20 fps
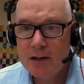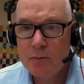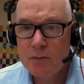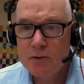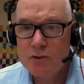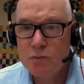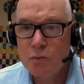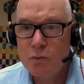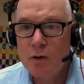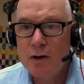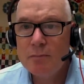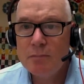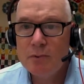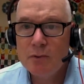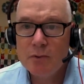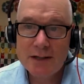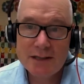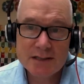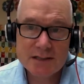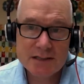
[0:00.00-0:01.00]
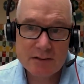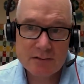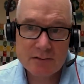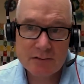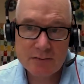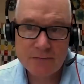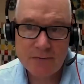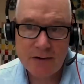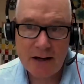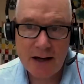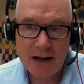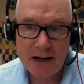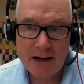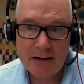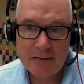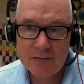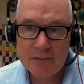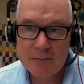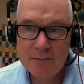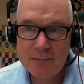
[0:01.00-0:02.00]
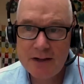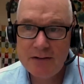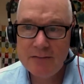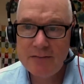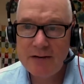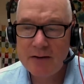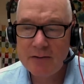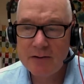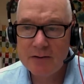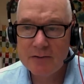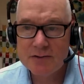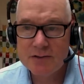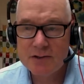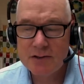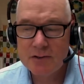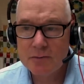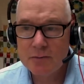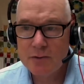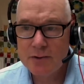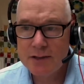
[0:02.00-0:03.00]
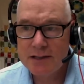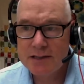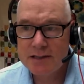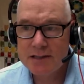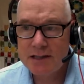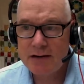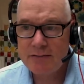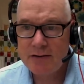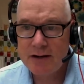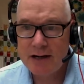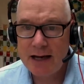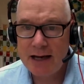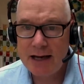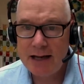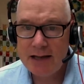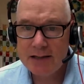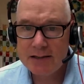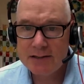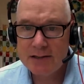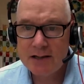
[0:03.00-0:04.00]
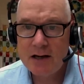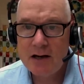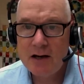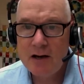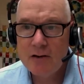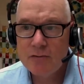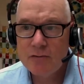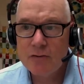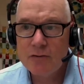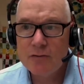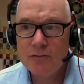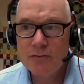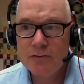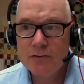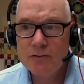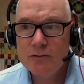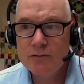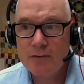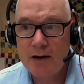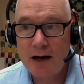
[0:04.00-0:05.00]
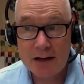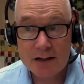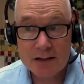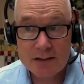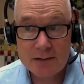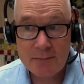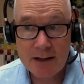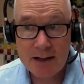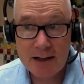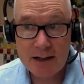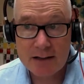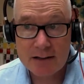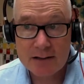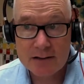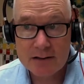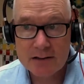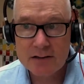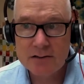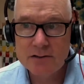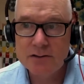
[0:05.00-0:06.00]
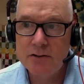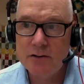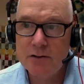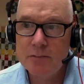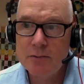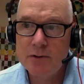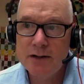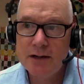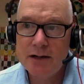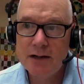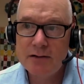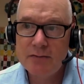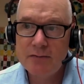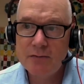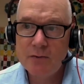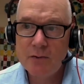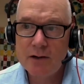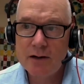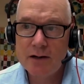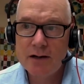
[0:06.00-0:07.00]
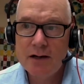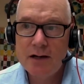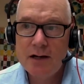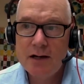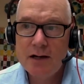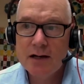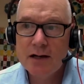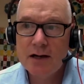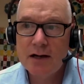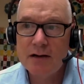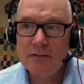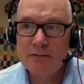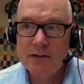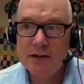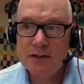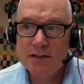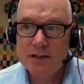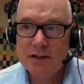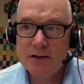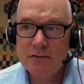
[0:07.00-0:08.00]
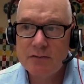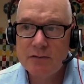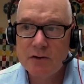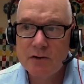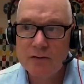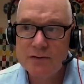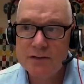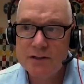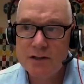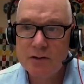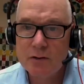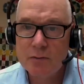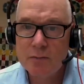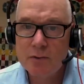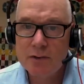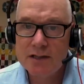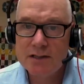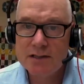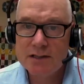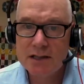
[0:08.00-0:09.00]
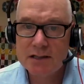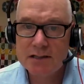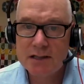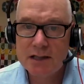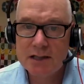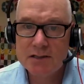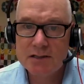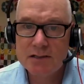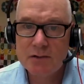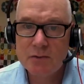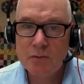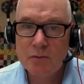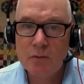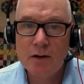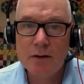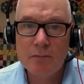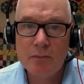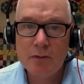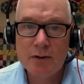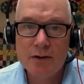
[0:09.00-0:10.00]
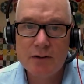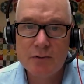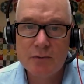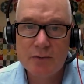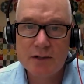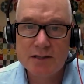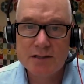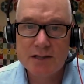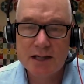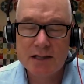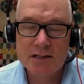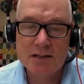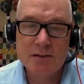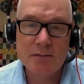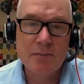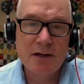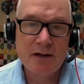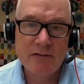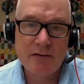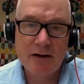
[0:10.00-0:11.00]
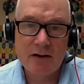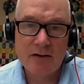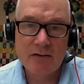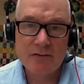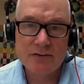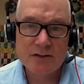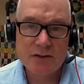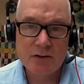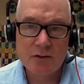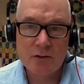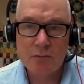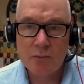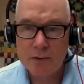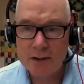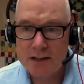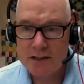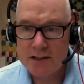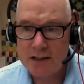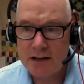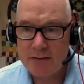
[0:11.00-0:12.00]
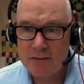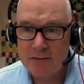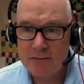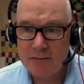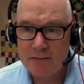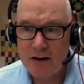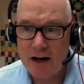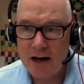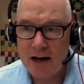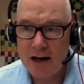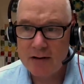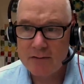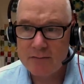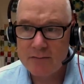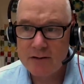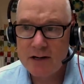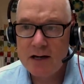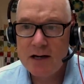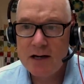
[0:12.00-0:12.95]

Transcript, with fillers: It was 1.05, p value 0.78 for fluvoxamine. 0.94, confidence interval of 0.66 to 1.36, a p-value of 0.75.